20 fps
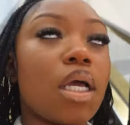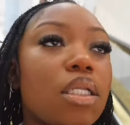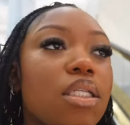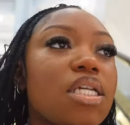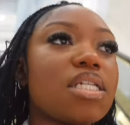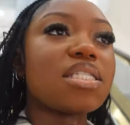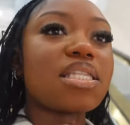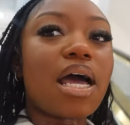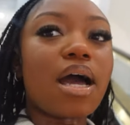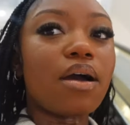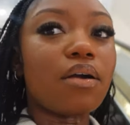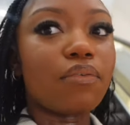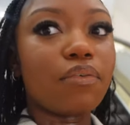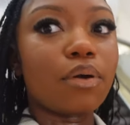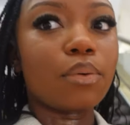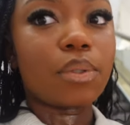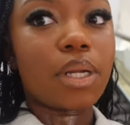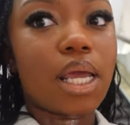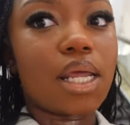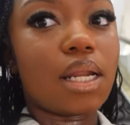This not a
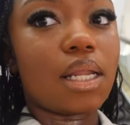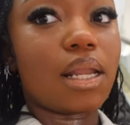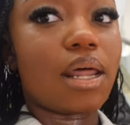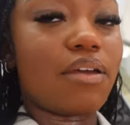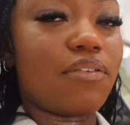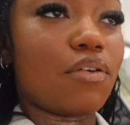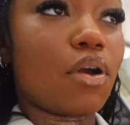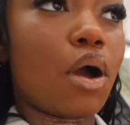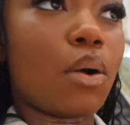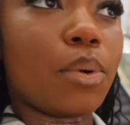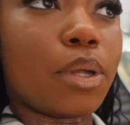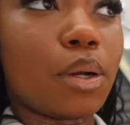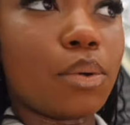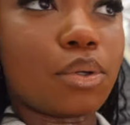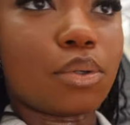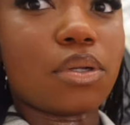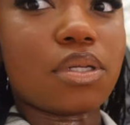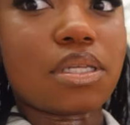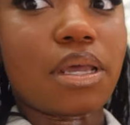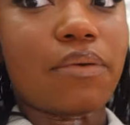real day in the life, y'all. We don't
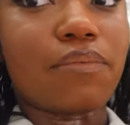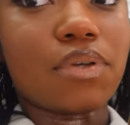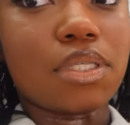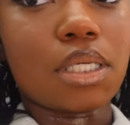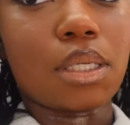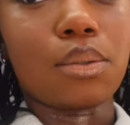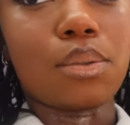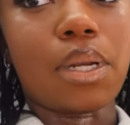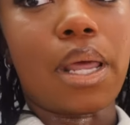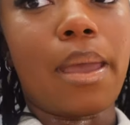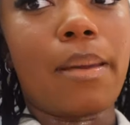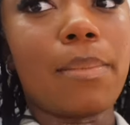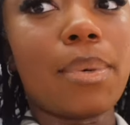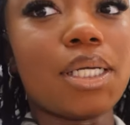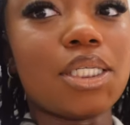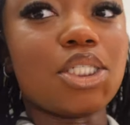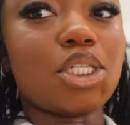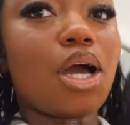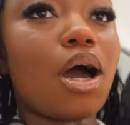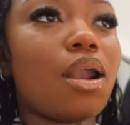do this every single day.
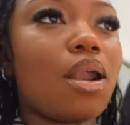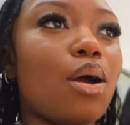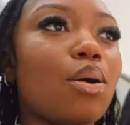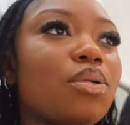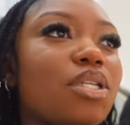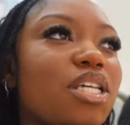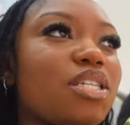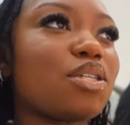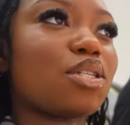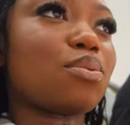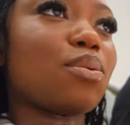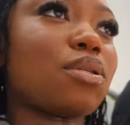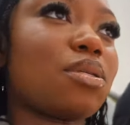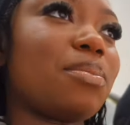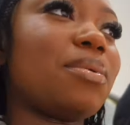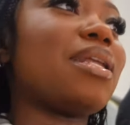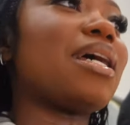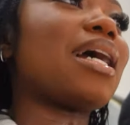But y'all know, this is supposed to be